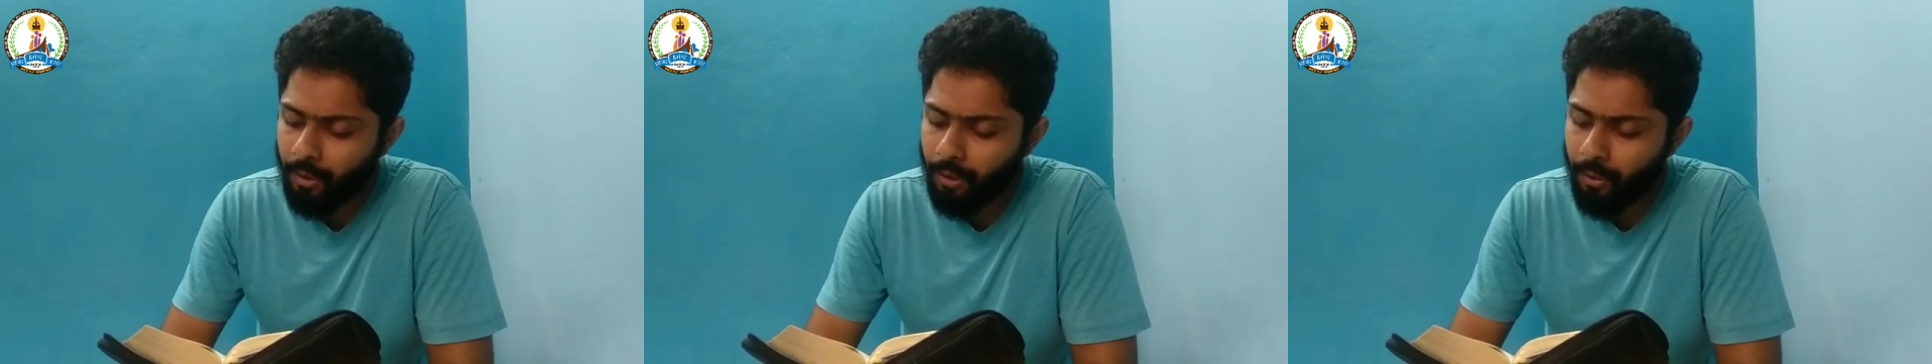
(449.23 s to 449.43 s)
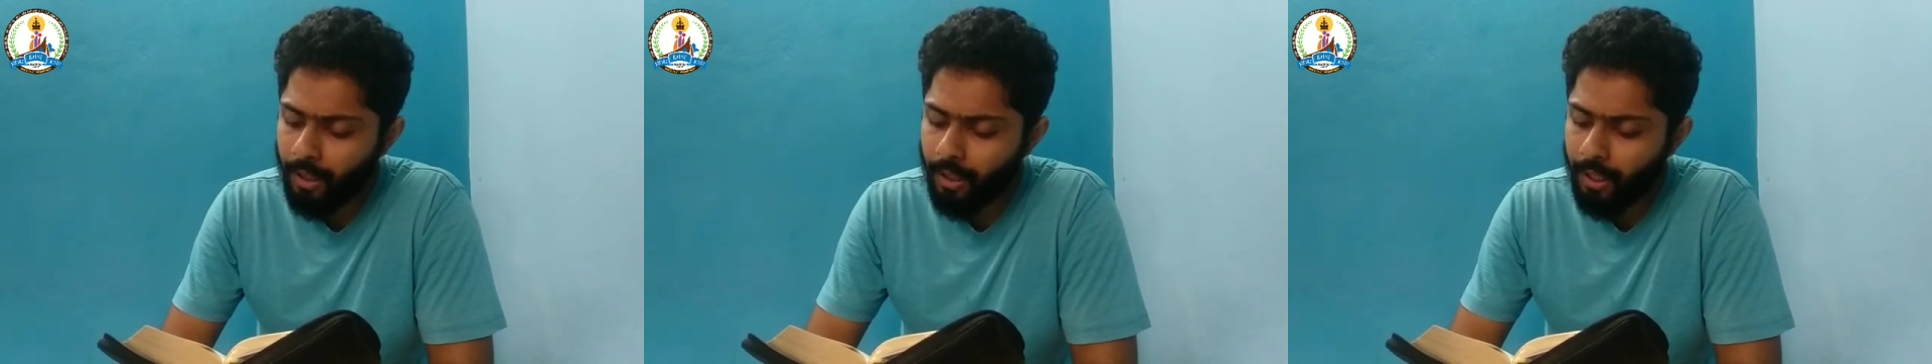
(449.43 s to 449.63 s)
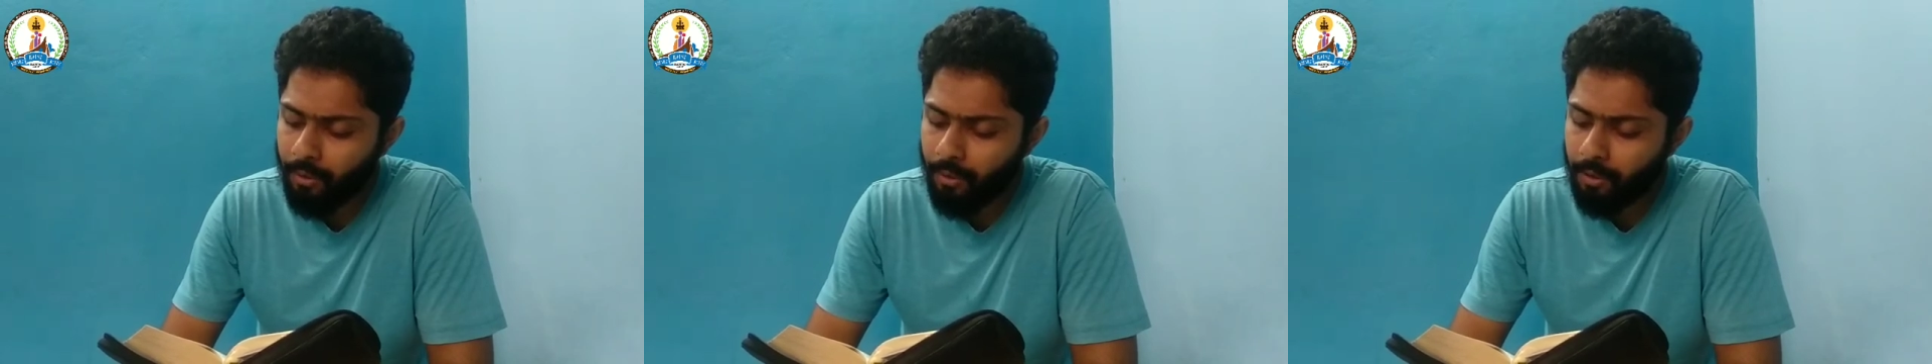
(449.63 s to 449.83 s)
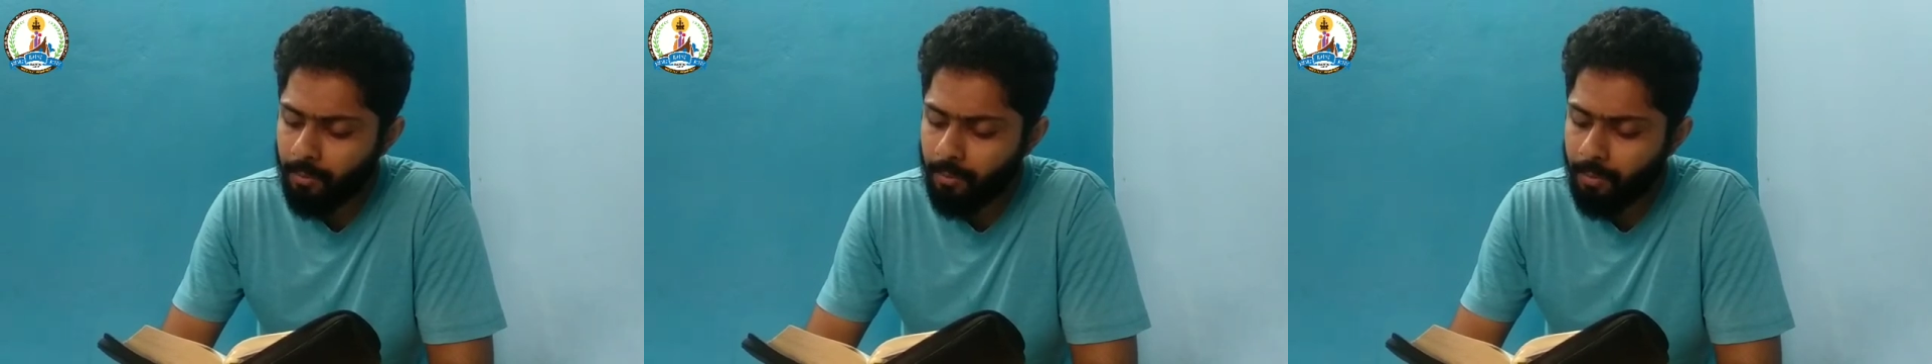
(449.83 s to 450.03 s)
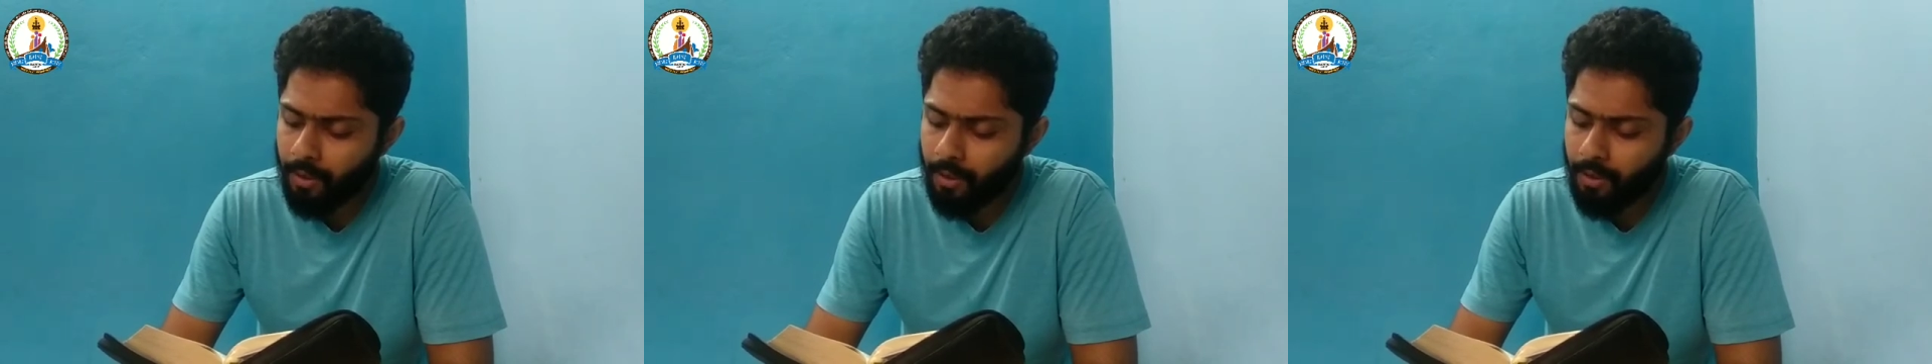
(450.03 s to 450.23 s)
today to the
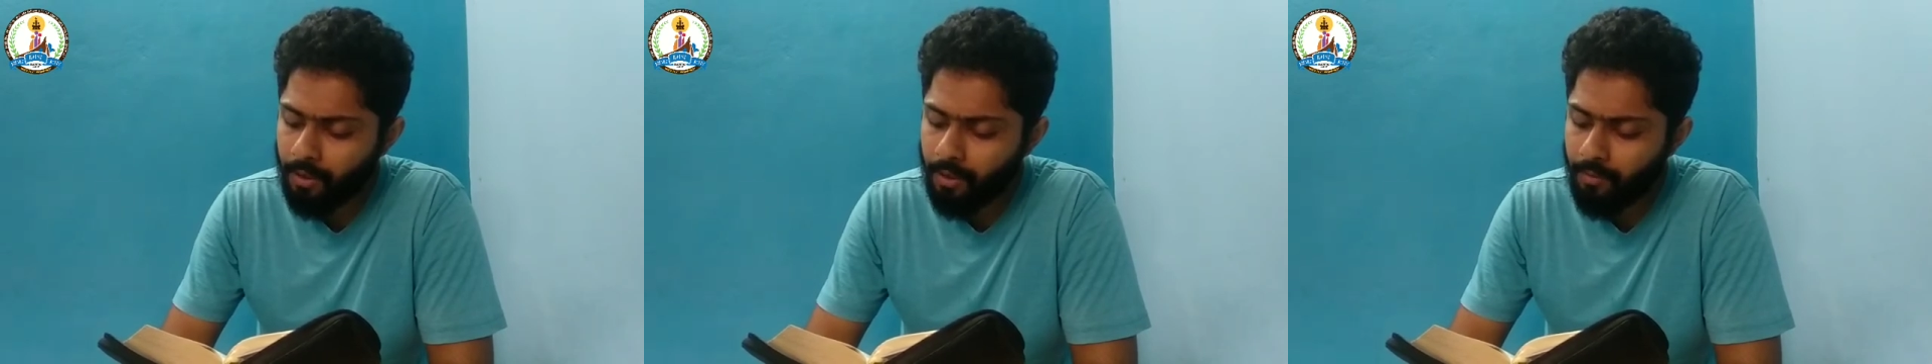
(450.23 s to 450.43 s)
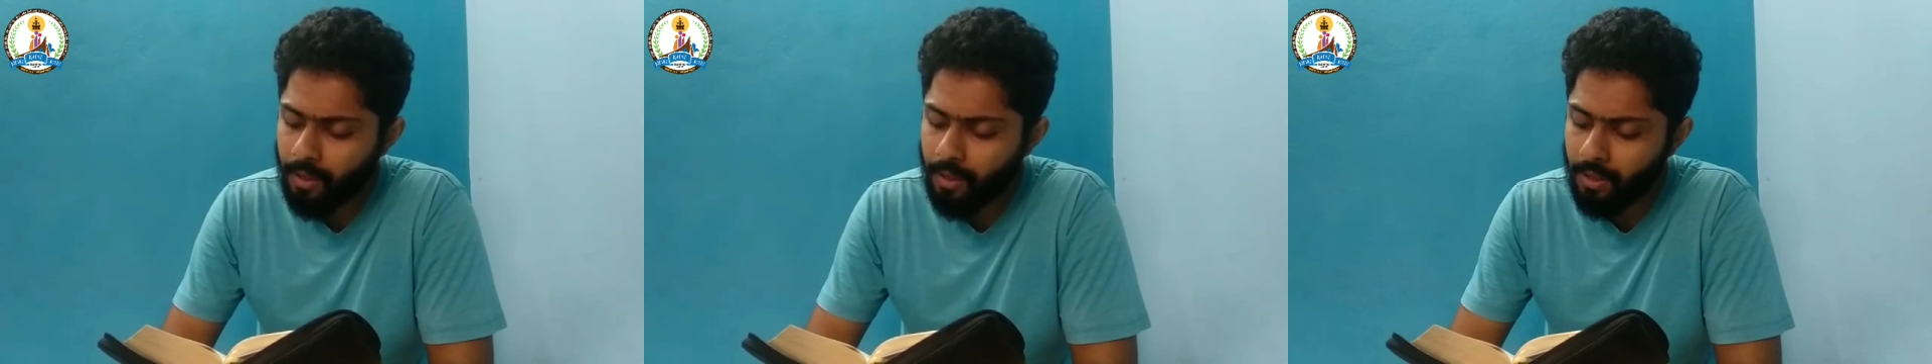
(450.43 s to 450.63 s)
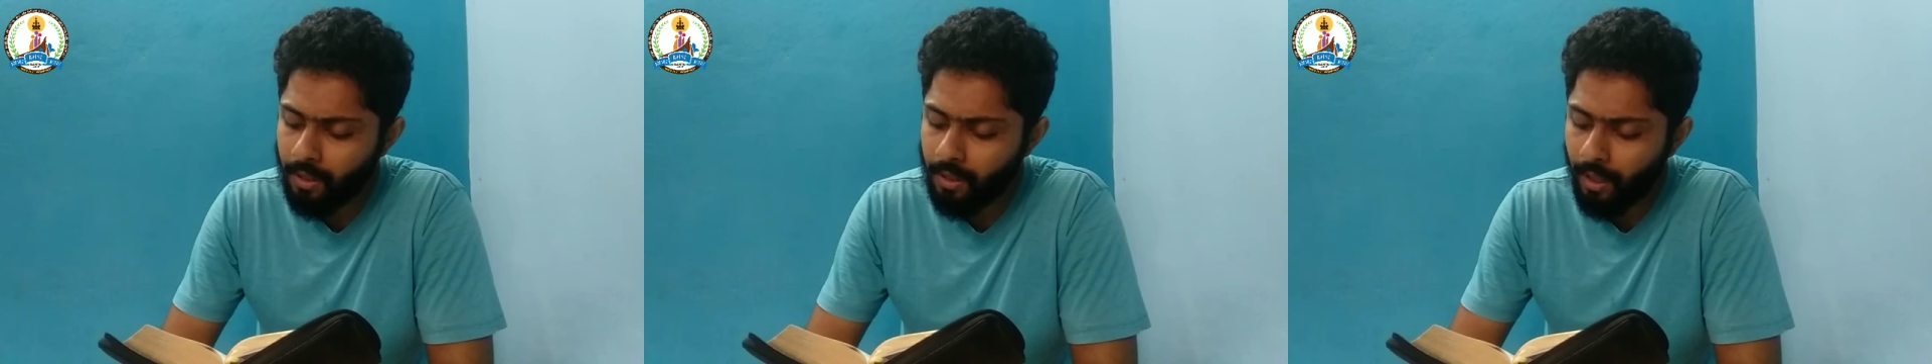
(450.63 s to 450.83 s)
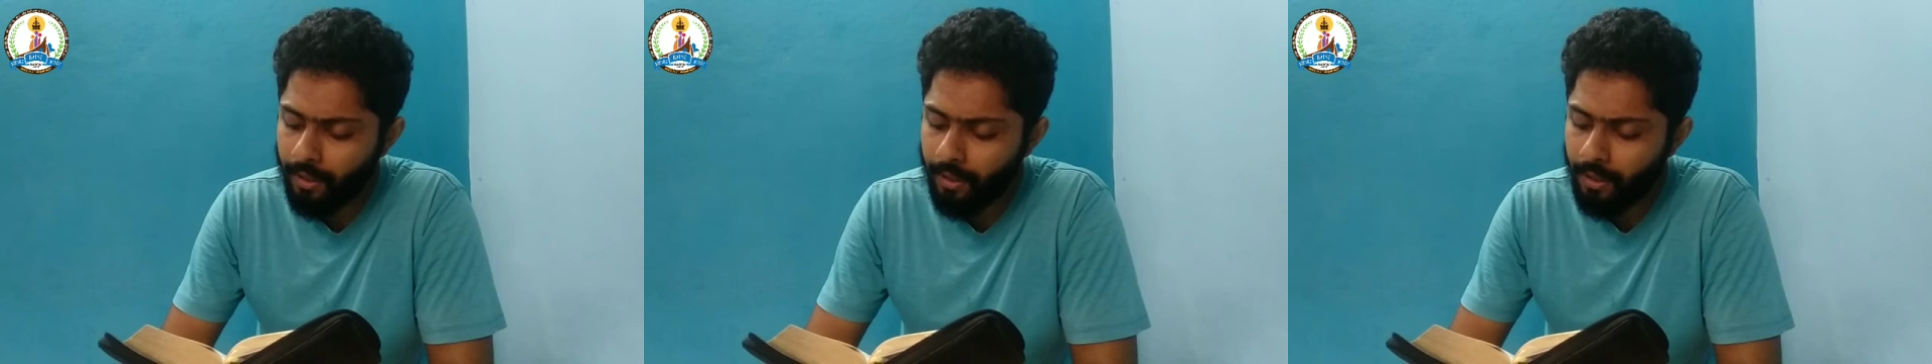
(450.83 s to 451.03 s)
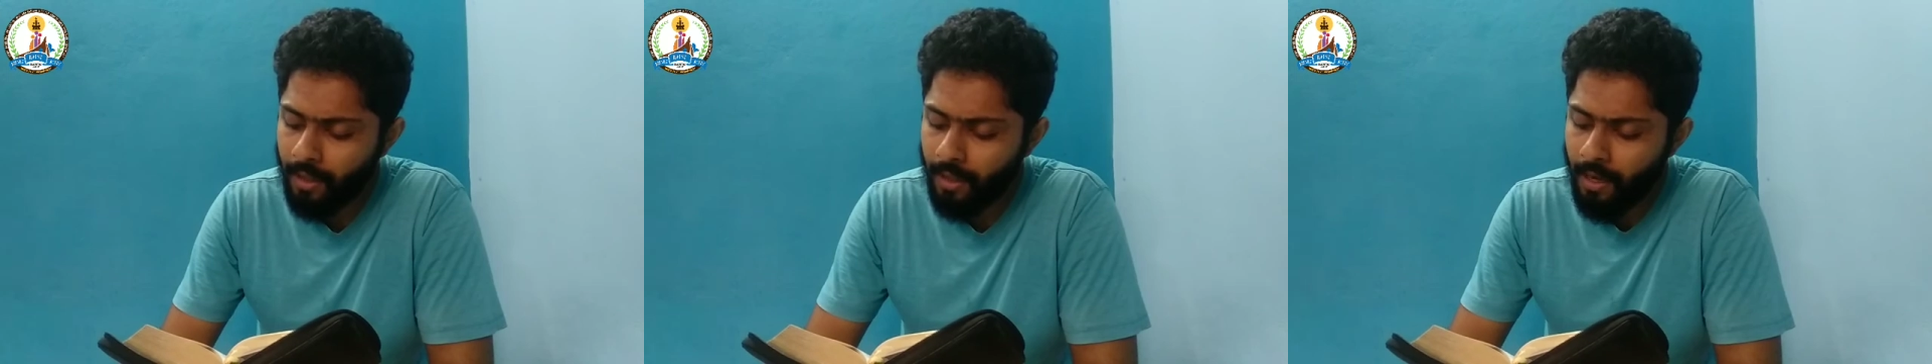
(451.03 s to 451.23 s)
birds of the sky